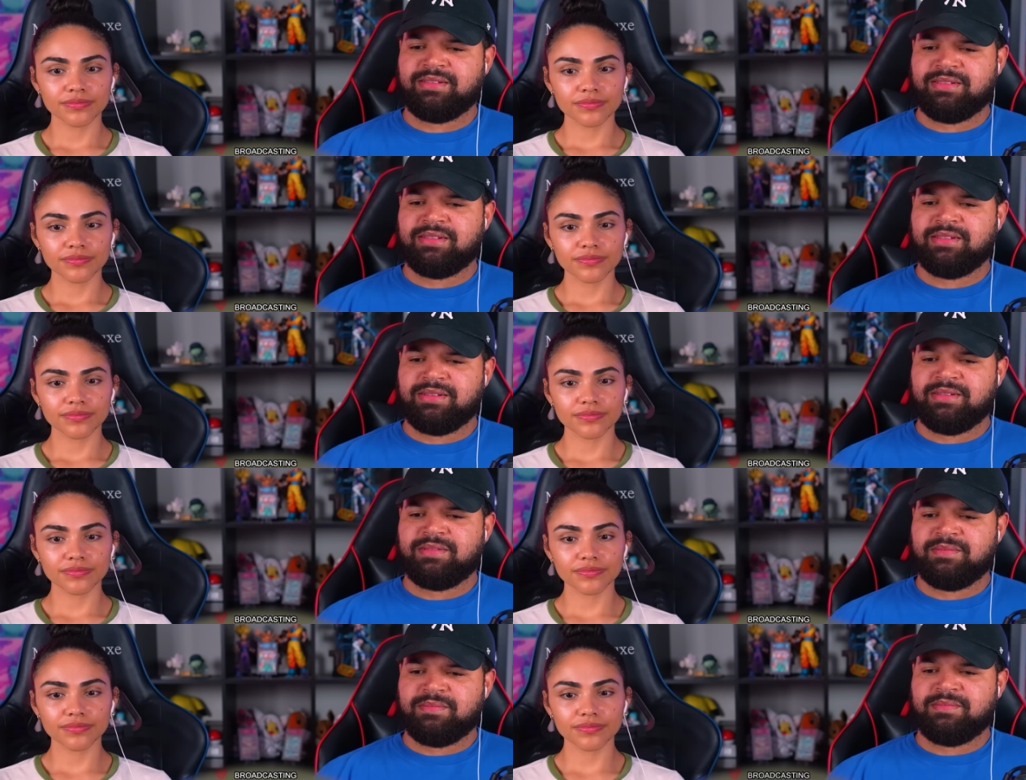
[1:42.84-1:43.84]

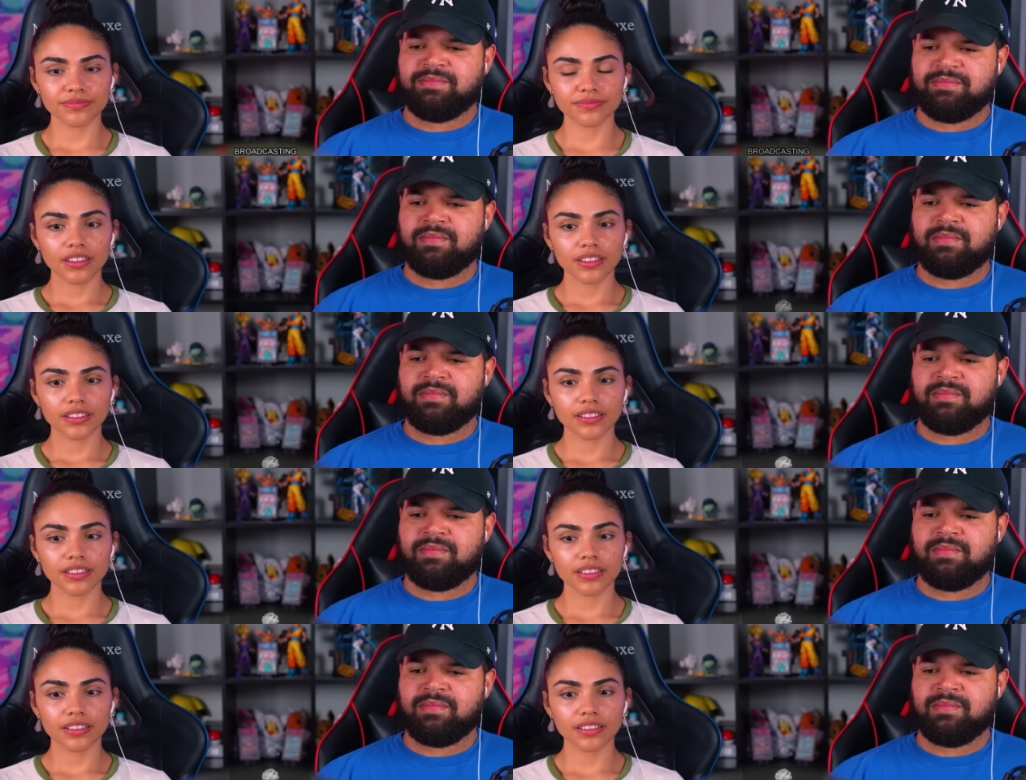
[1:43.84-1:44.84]

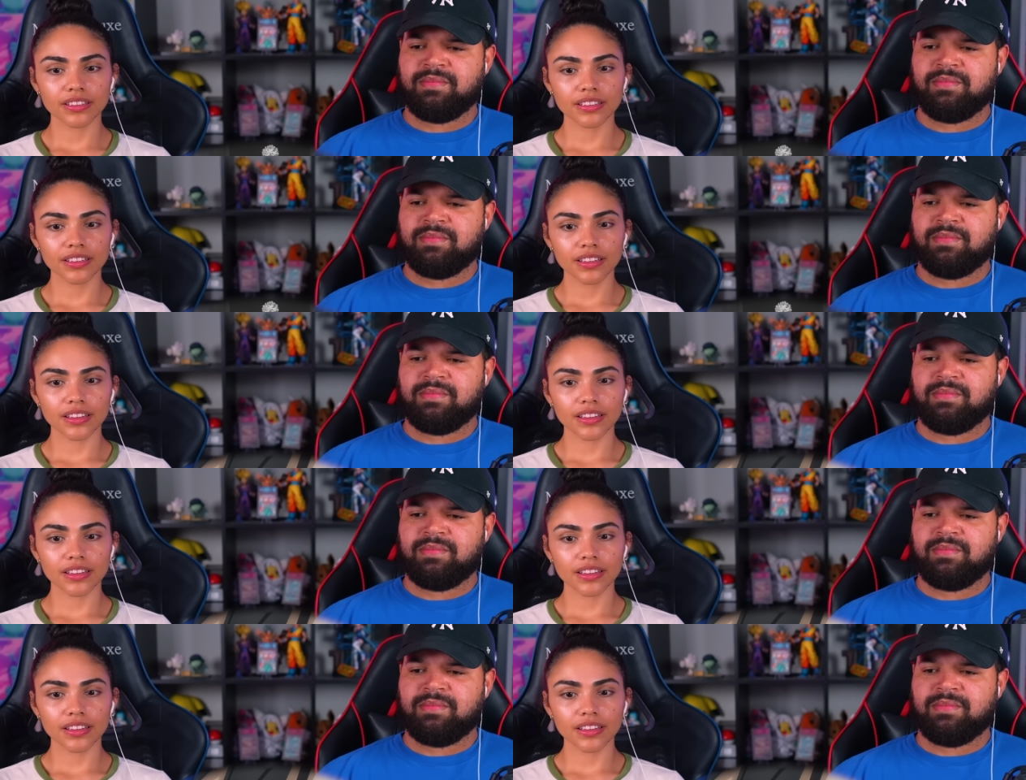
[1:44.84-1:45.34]
(silence)